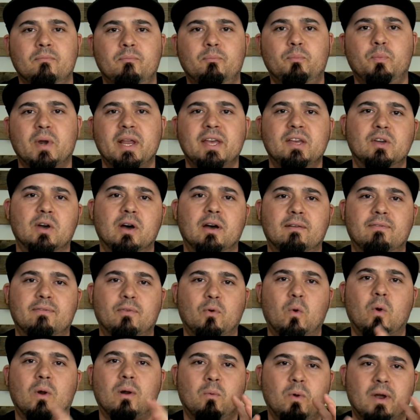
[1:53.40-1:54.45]
pretty good
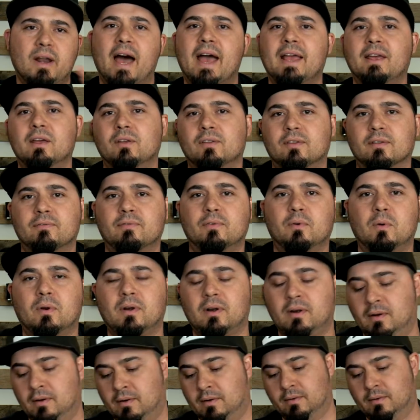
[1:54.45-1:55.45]
for what I use it for.